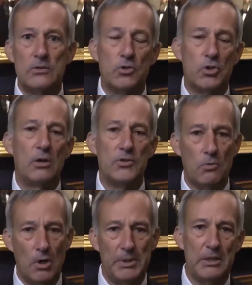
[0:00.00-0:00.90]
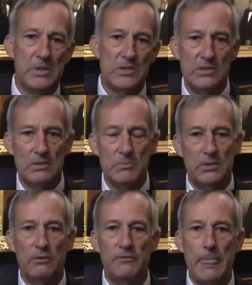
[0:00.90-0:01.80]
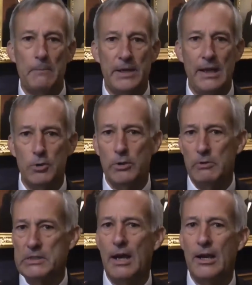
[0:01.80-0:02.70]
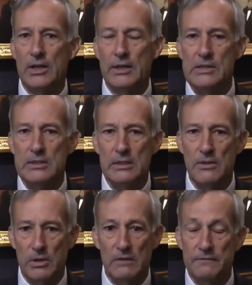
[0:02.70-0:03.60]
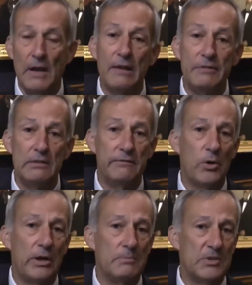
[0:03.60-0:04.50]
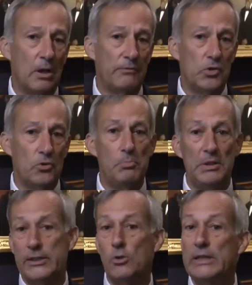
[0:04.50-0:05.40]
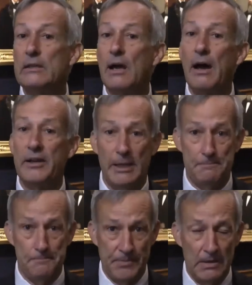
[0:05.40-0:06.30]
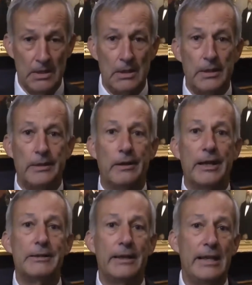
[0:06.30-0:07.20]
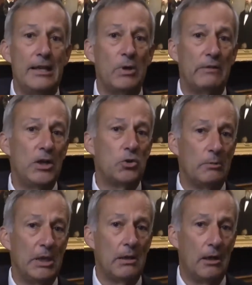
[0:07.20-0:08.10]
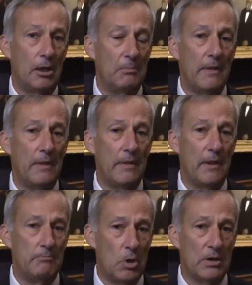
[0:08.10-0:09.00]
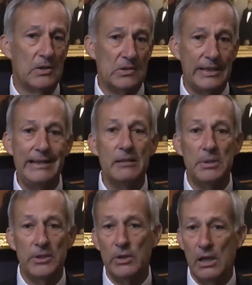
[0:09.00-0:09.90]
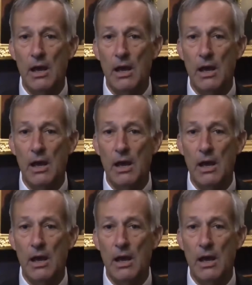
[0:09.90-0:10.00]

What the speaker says: So Charles grew up in the business himself. But after he retired in 1835, he devoted himself to political economy, right? And he would eventually become America's leading political